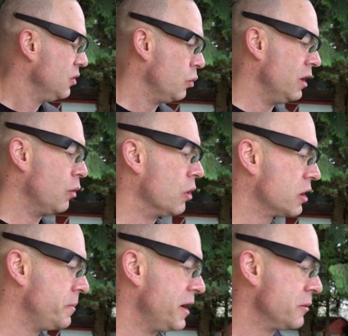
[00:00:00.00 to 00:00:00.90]
will
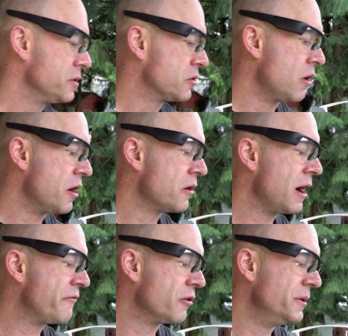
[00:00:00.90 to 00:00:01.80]
work better with the
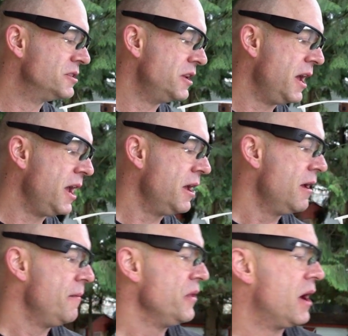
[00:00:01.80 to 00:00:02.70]
chronograph for me today.
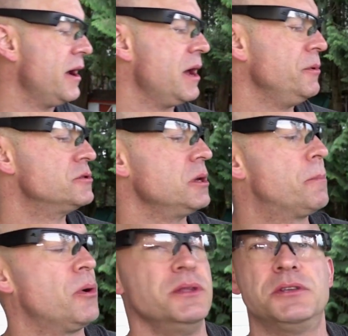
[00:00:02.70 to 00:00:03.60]
I am
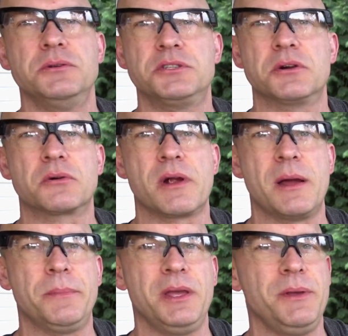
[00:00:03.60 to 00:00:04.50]
using 0.20
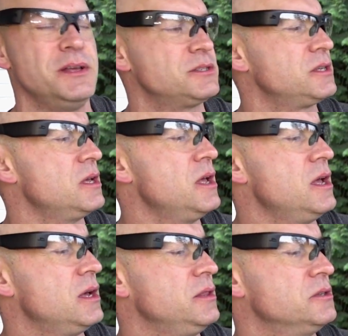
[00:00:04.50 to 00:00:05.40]
gram BBs.
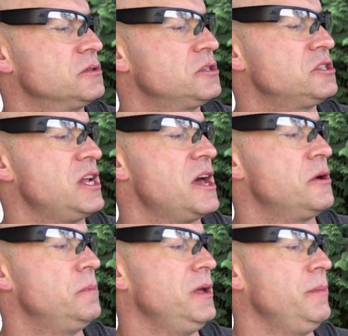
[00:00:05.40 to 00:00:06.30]
These are just
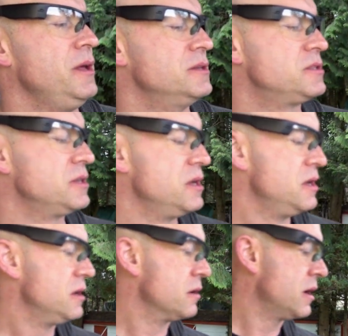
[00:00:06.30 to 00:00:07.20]
standard BBs.
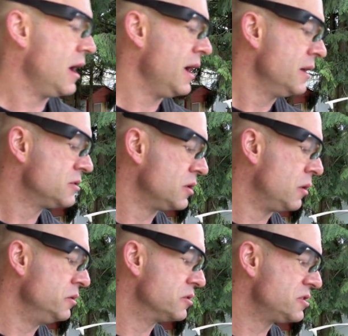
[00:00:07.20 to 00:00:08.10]
Okay,
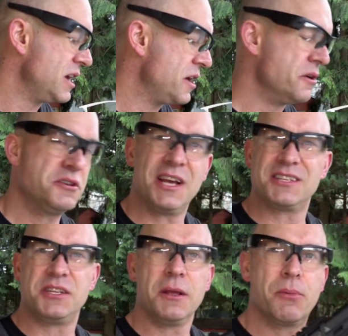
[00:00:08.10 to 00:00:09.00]
so your standard
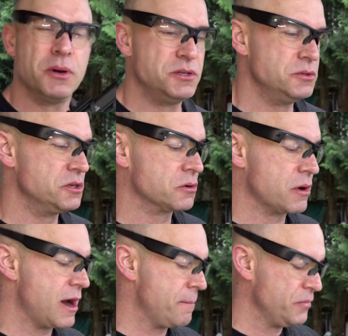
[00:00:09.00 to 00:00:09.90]
testing 0.20
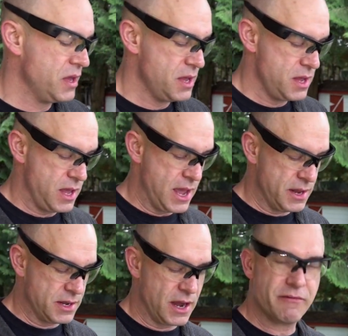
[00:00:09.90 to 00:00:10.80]
gram.
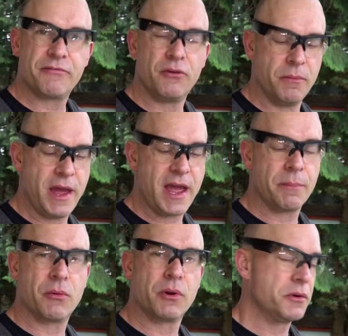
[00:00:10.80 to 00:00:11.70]
And I have a full
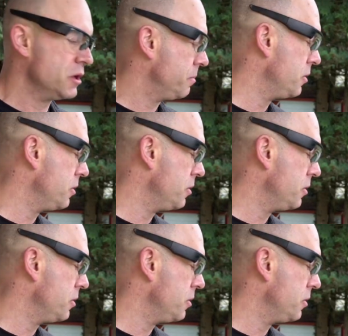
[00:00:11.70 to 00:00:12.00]
mag, but we're only going to